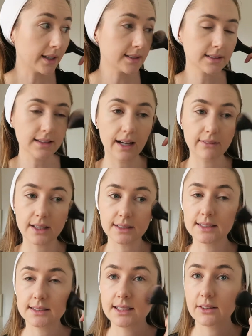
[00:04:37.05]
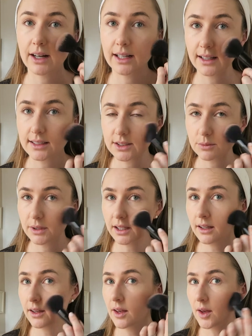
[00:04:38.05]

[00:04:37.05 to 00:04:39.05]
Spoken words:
I still have that sitting right next to me.